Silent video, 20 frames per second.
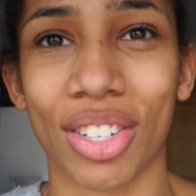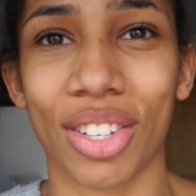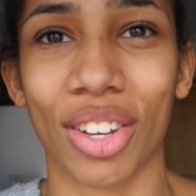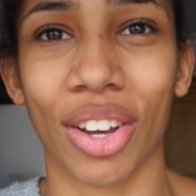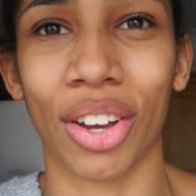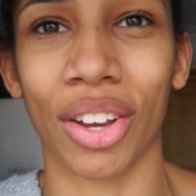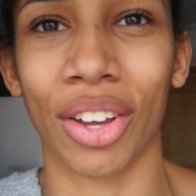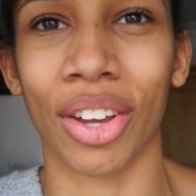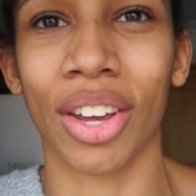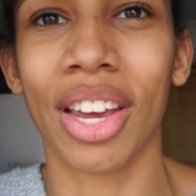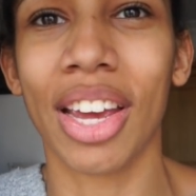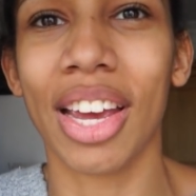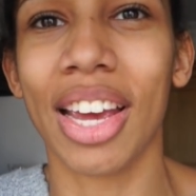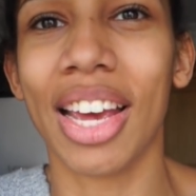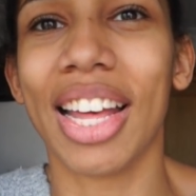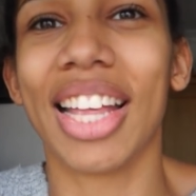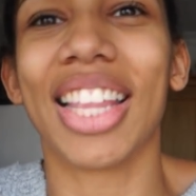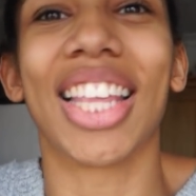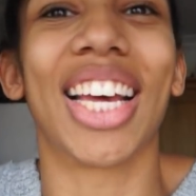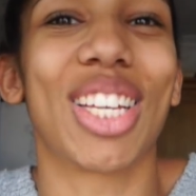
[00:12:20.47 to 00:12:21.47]
So
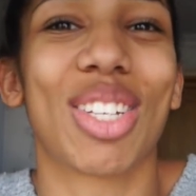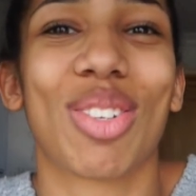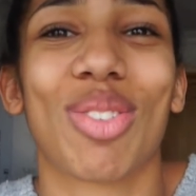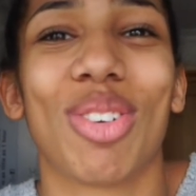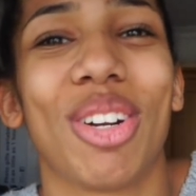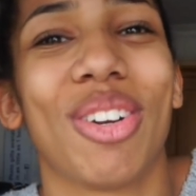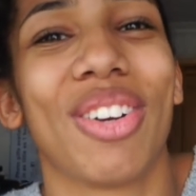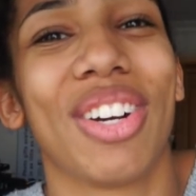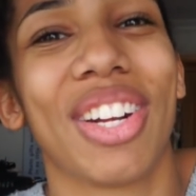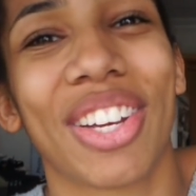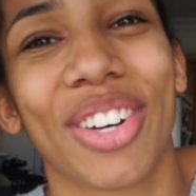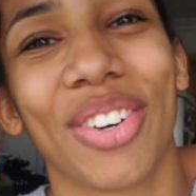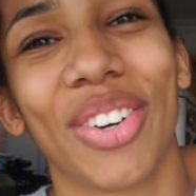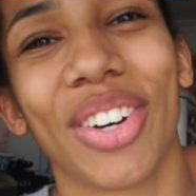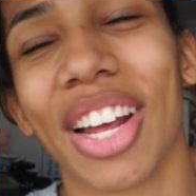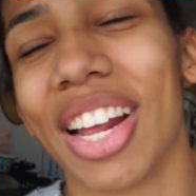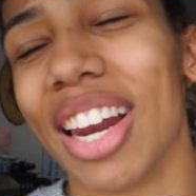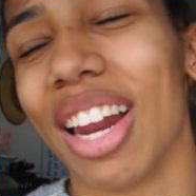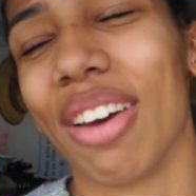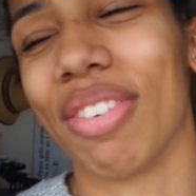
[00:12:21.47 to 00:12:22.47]
that's really, really cool,
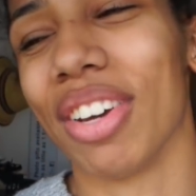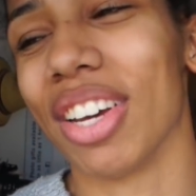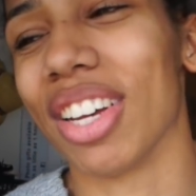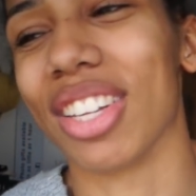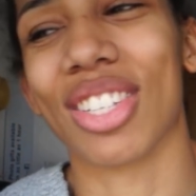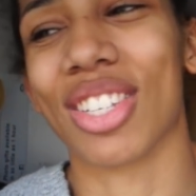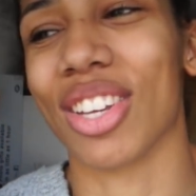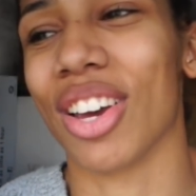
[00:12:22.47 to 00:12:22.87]
and I love it.